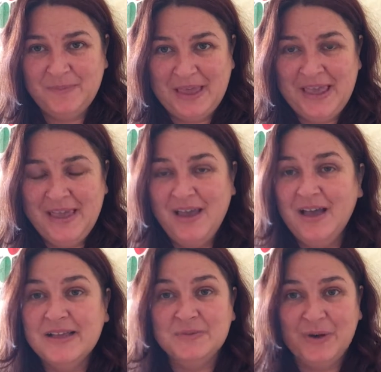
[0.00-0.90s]

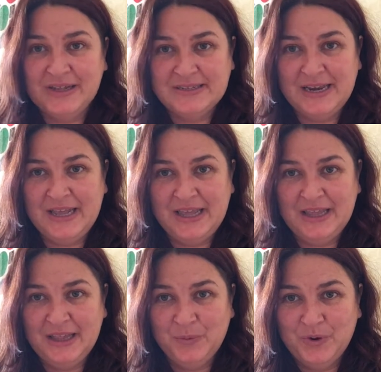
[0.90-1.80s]
me, as well as any
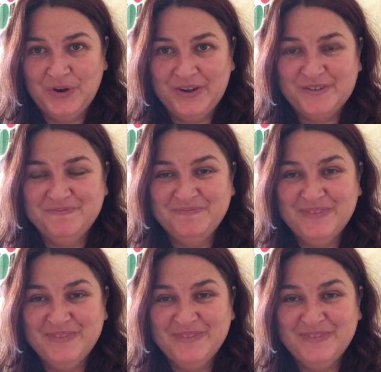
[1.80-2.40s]
healing work.